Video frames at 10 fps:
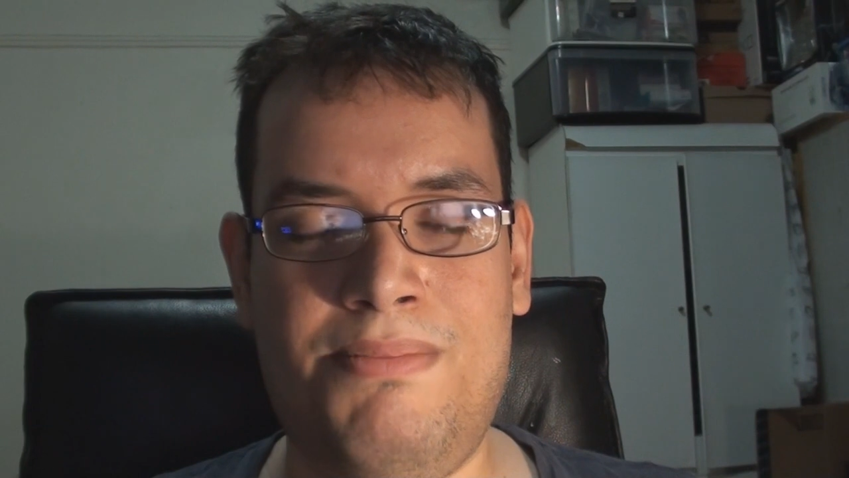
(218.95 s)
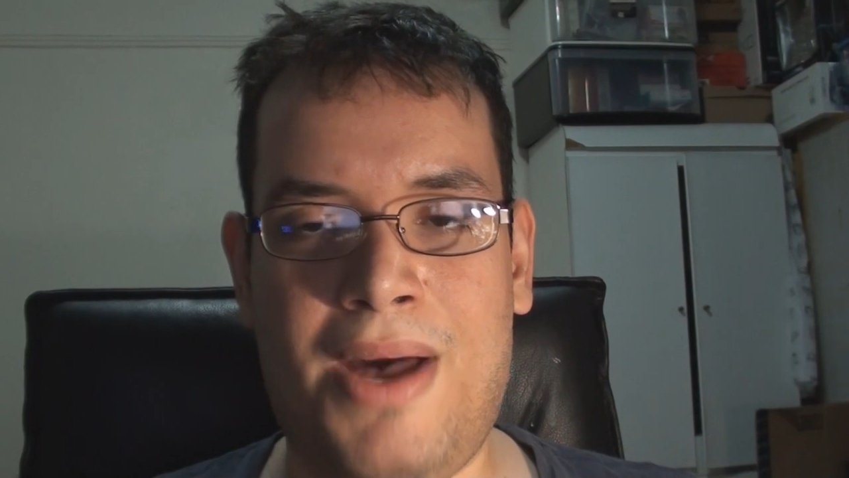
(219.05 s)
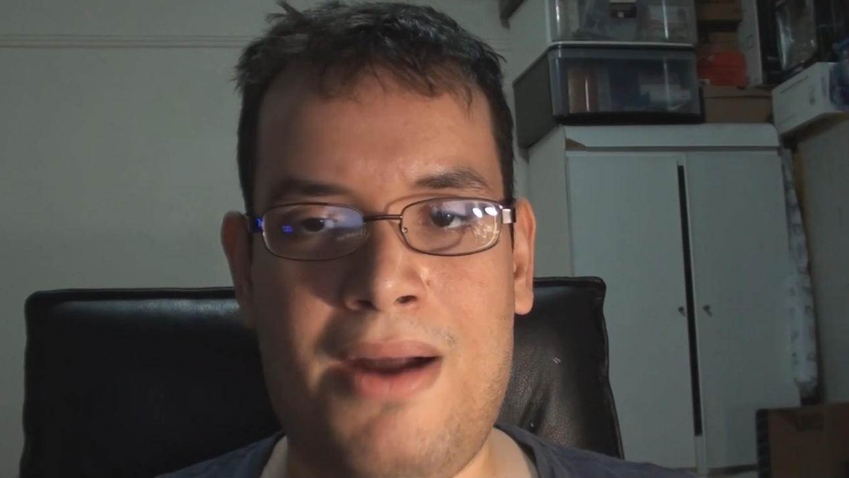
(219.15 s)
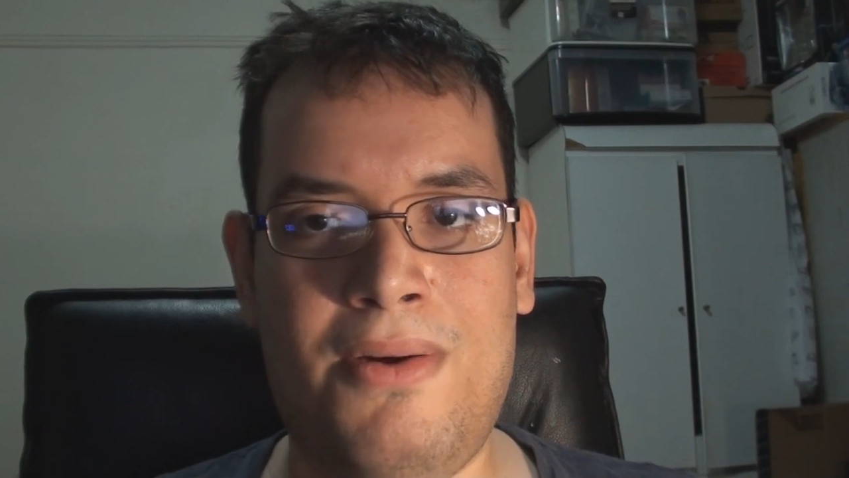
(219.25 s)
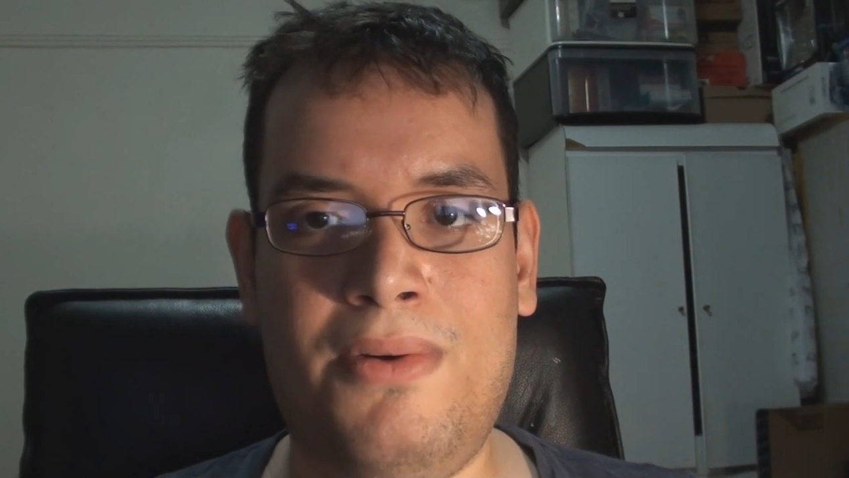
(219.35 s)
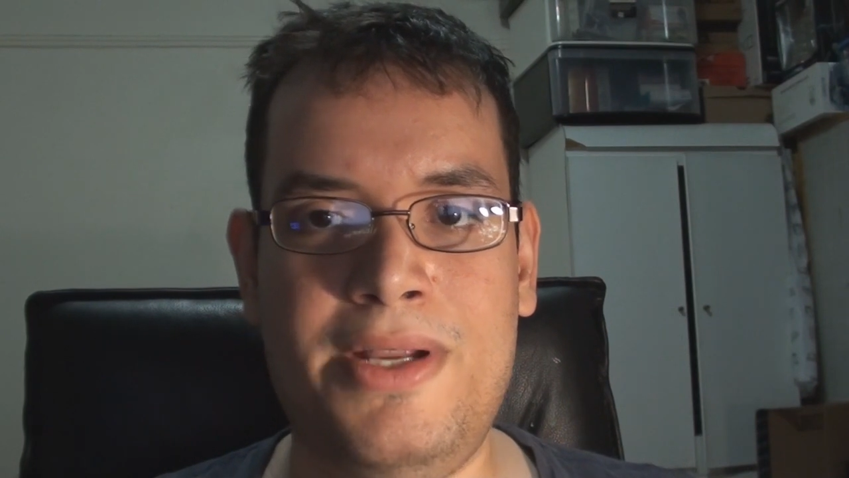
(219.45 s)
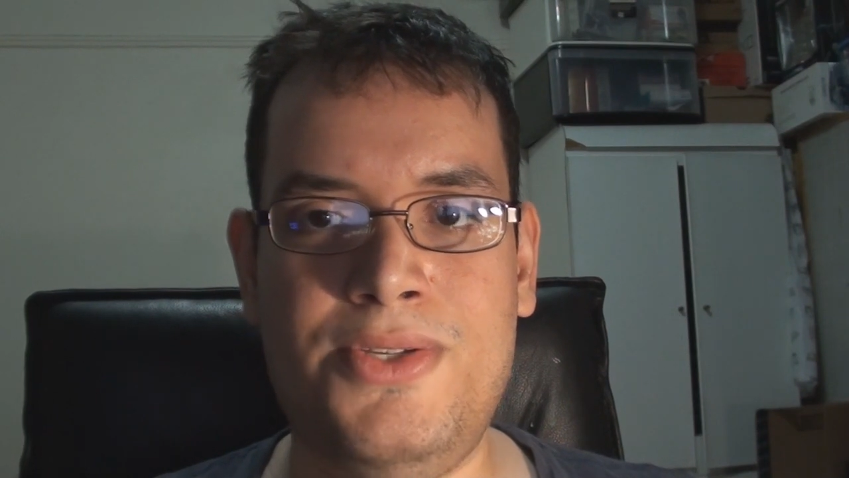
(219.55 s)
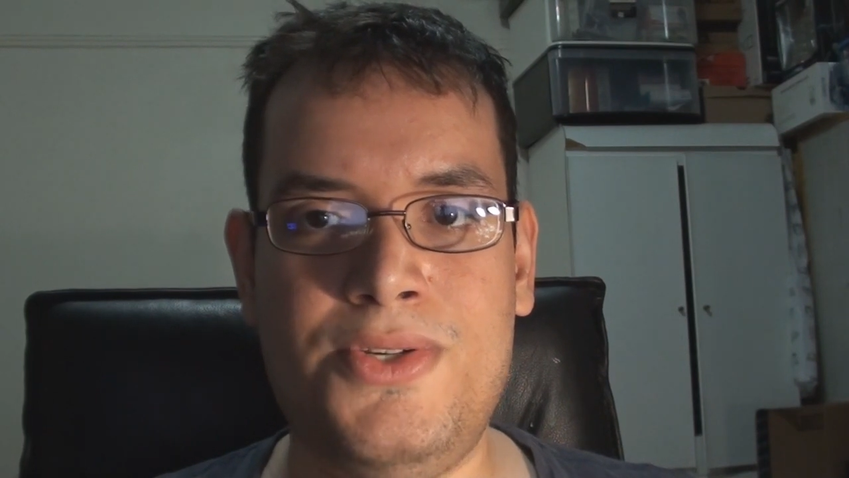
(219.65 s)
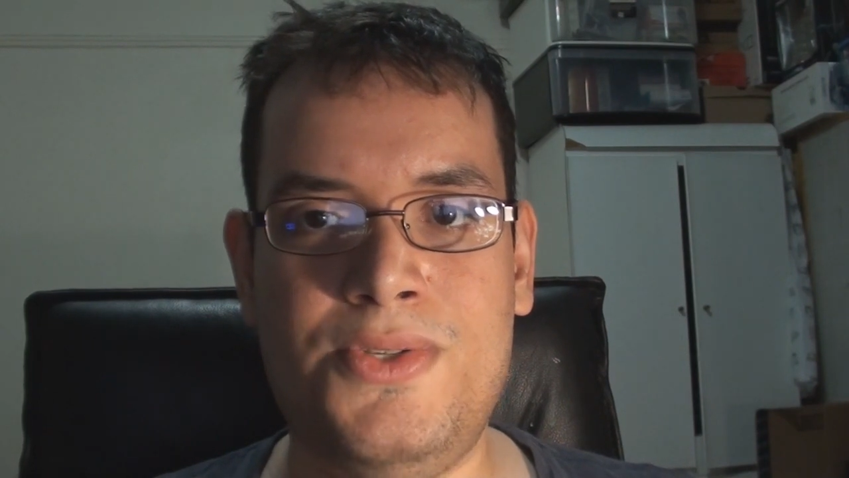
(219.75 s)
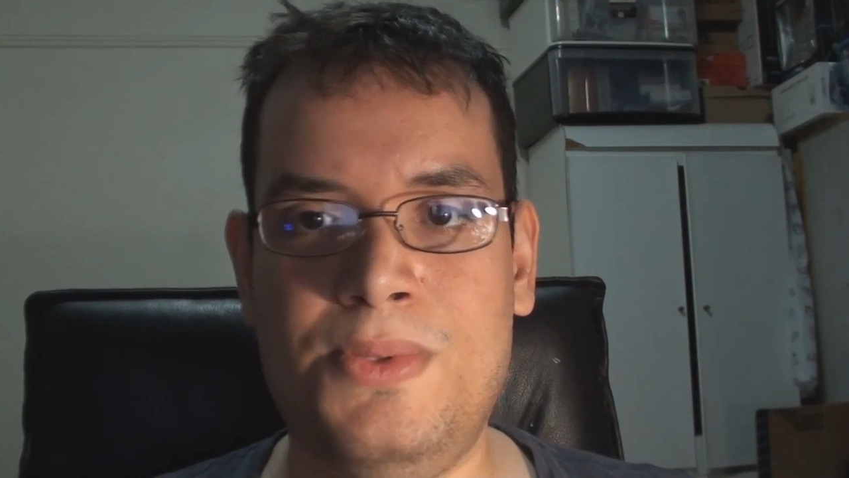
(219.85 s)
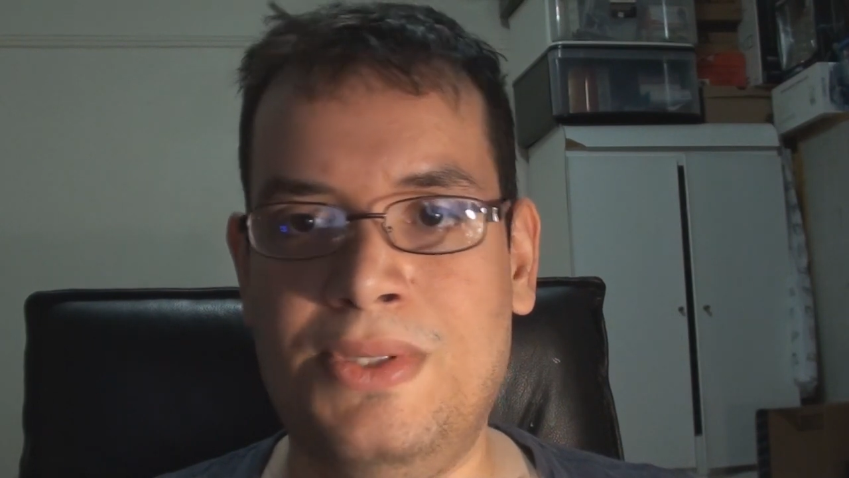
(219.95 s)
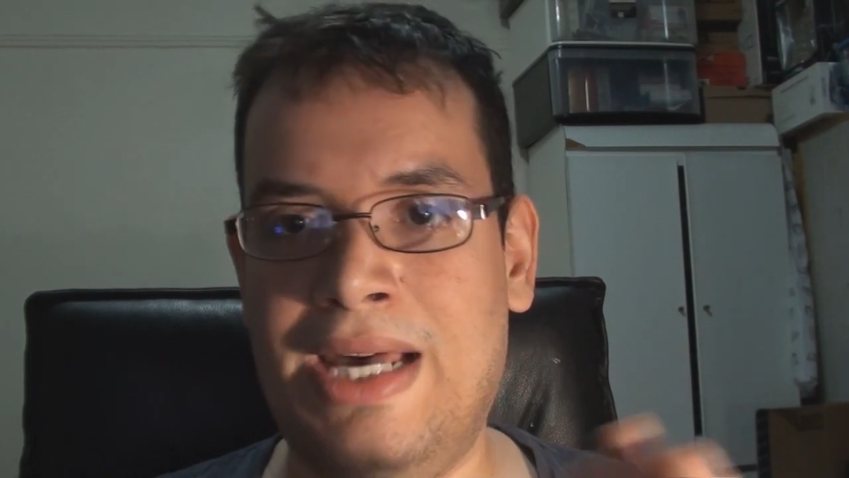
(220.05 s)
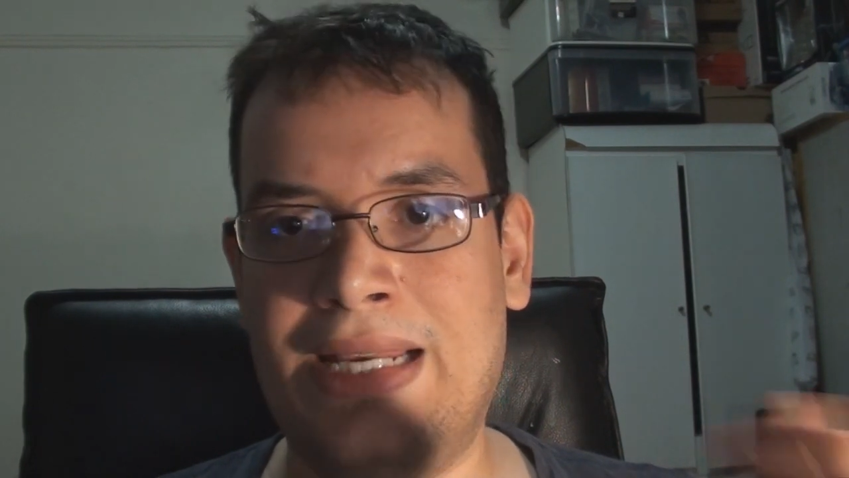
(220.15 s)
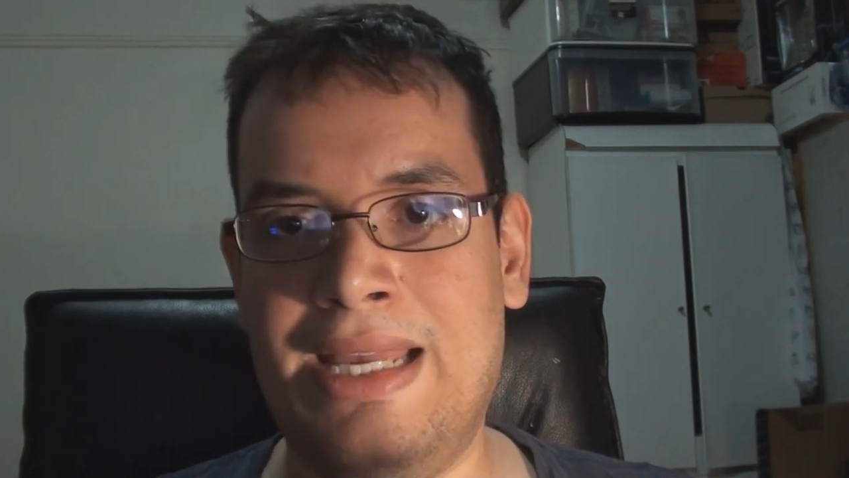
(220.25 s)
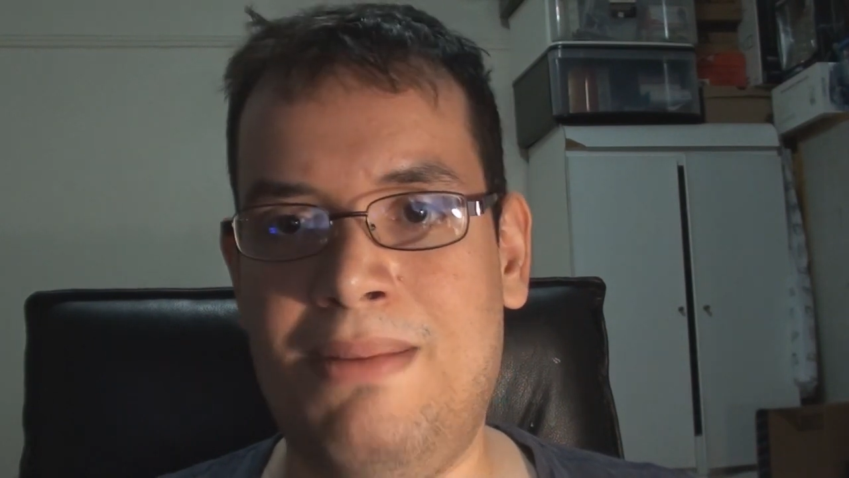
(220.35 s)
Power Rangers will
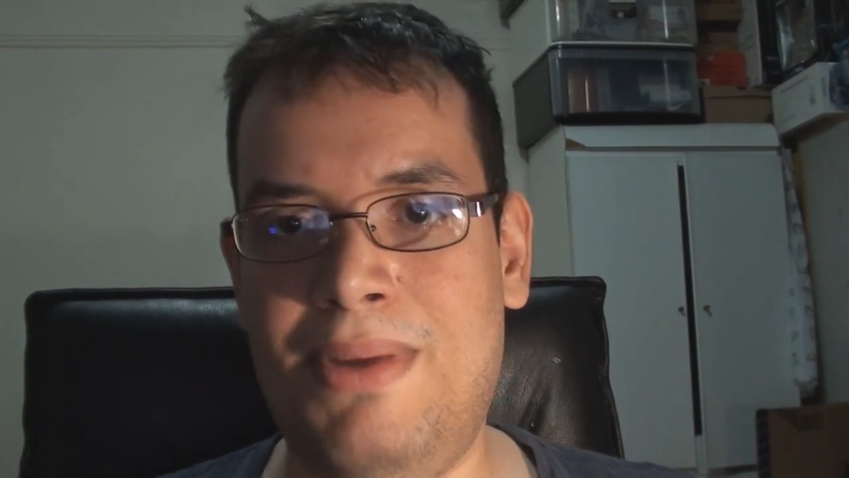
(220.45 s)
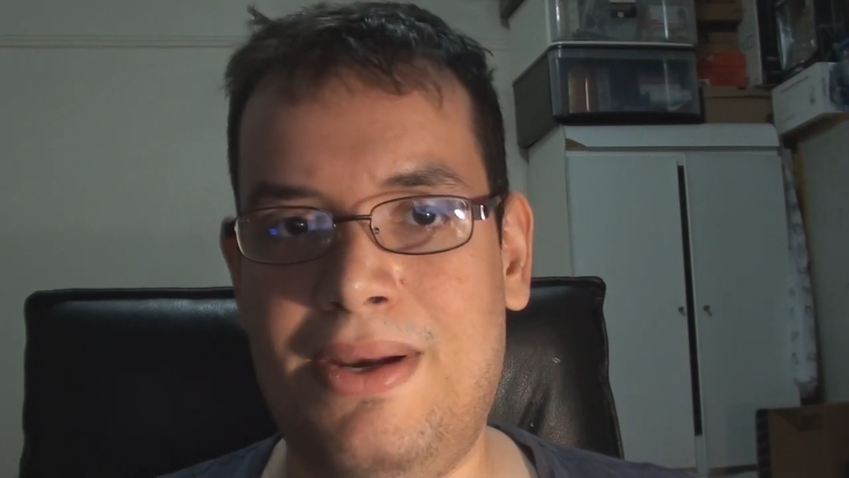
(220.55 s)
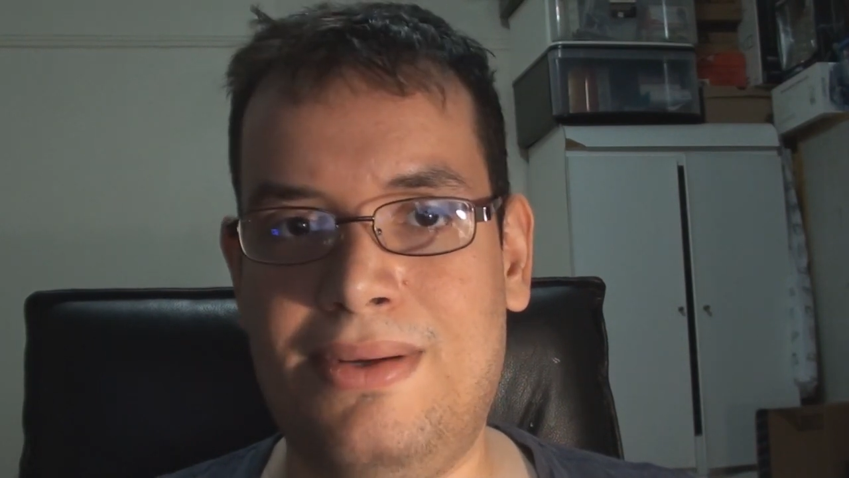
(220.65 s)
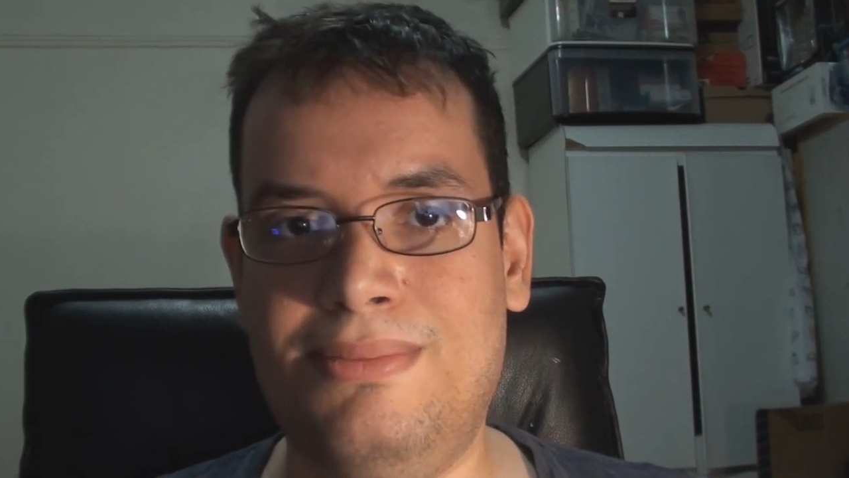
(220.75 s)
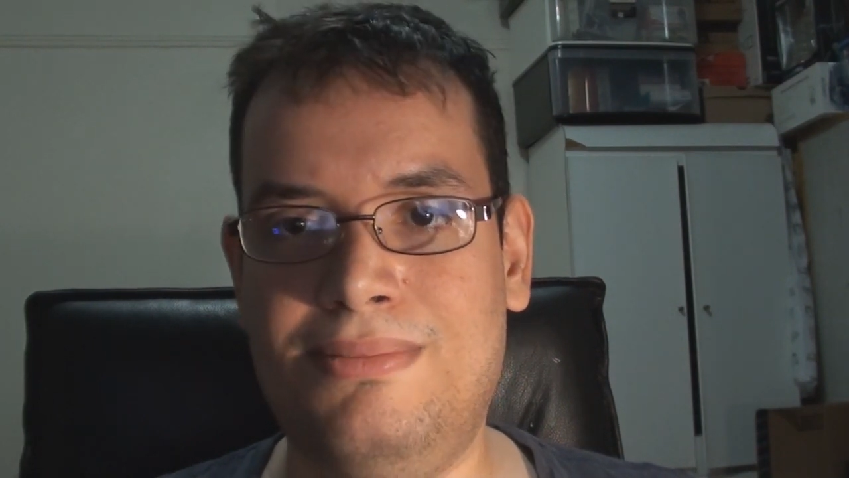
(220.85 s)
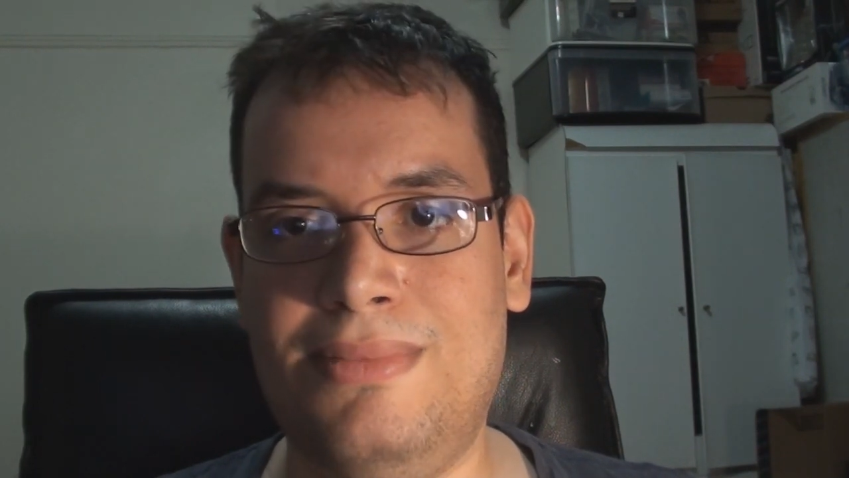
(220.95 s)
not get better.